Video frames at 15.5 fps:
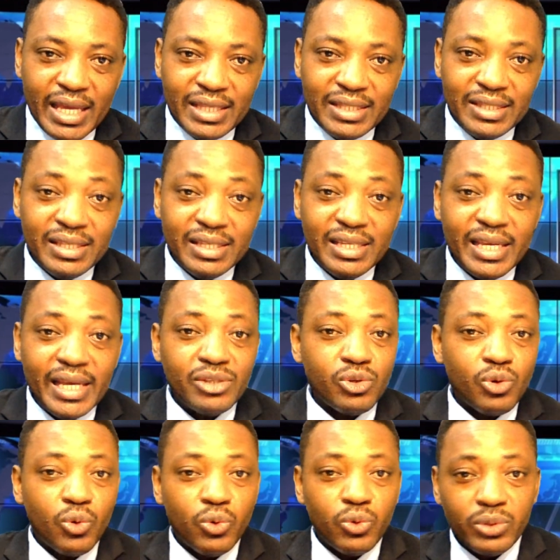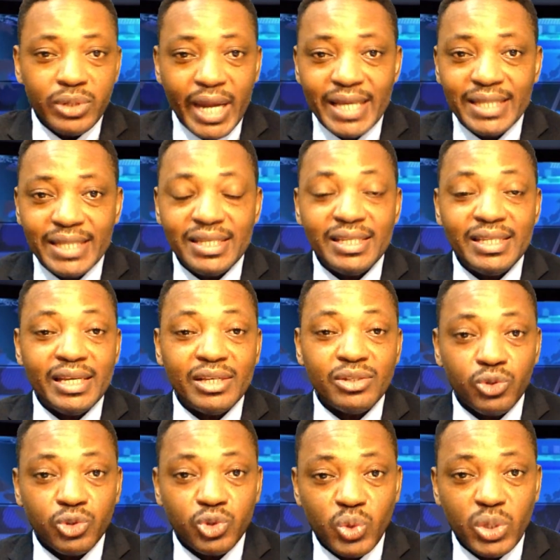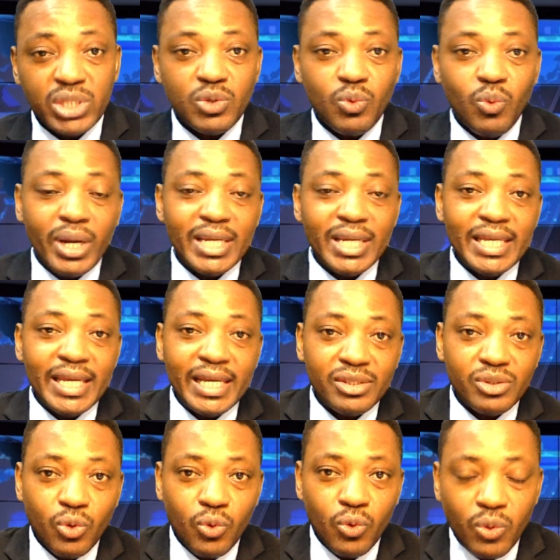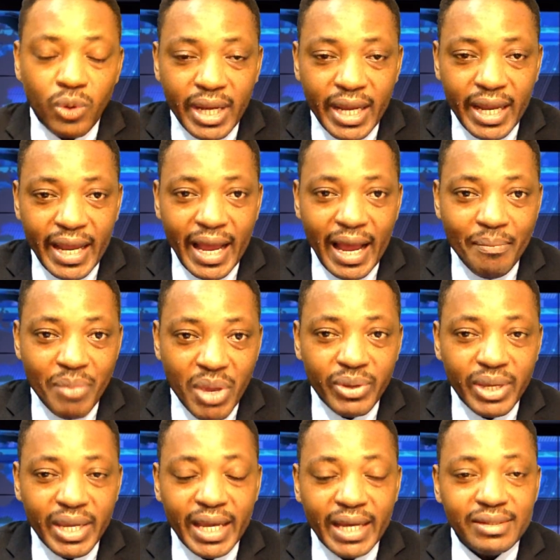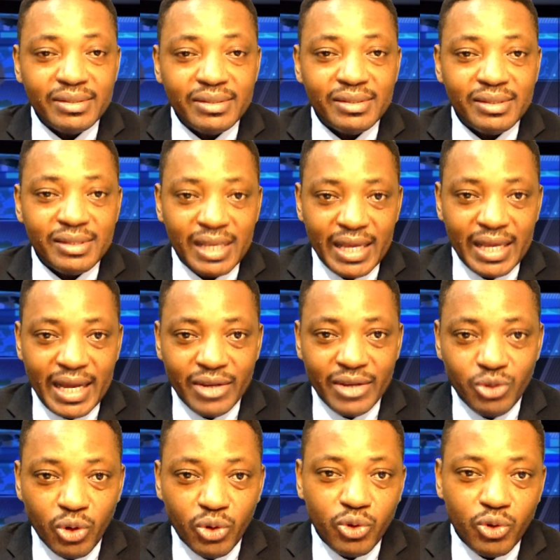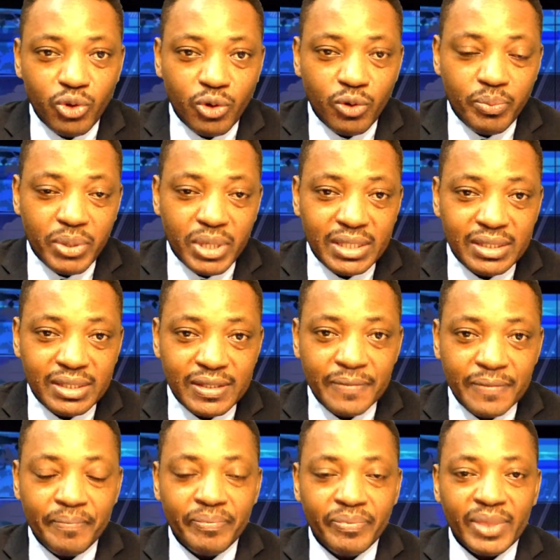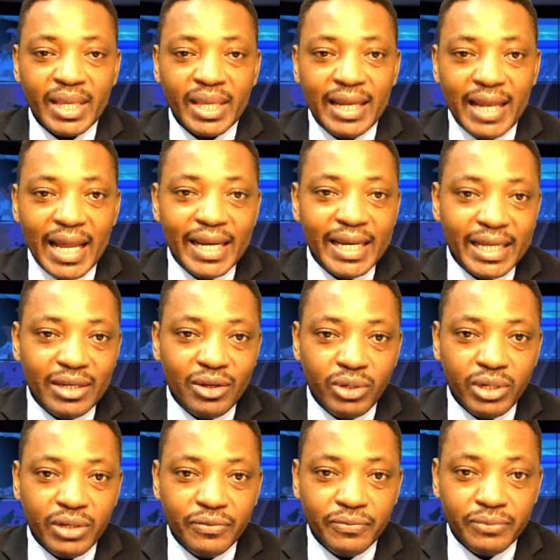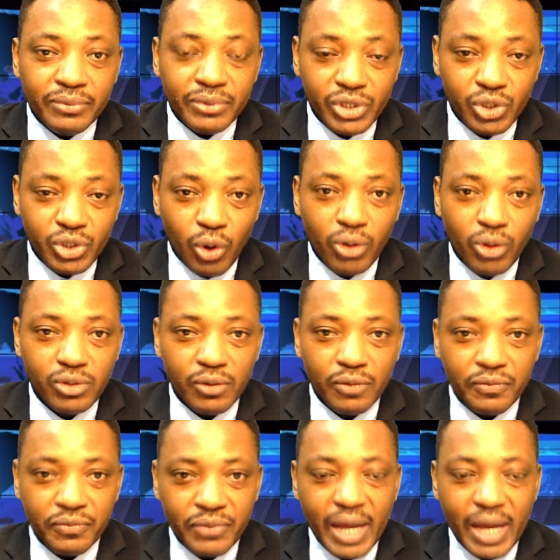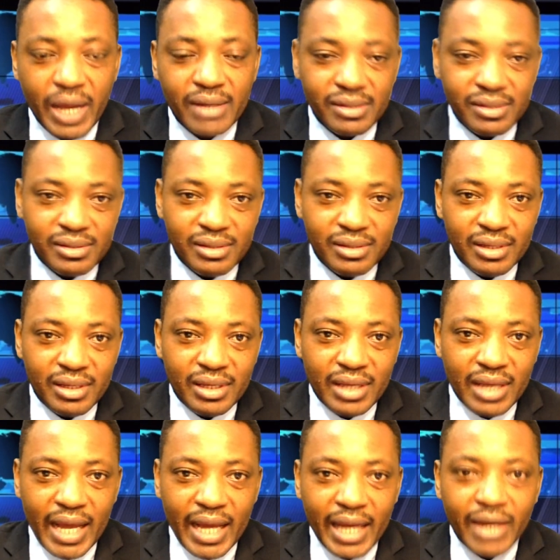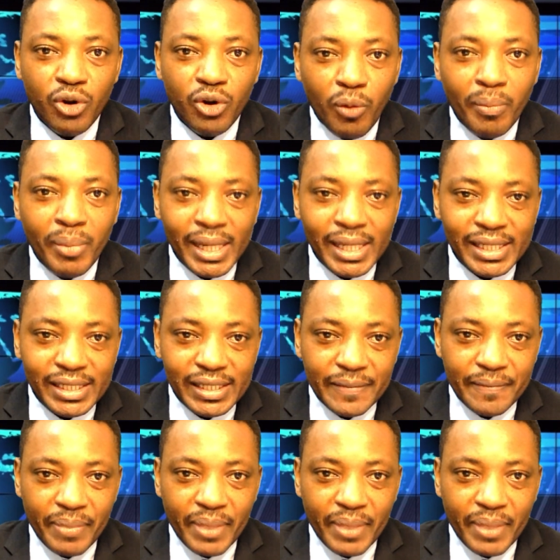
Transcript: 18 years old, 19 years old, 21 years old, Americans and young Europeans landed on the shores of France at Normandy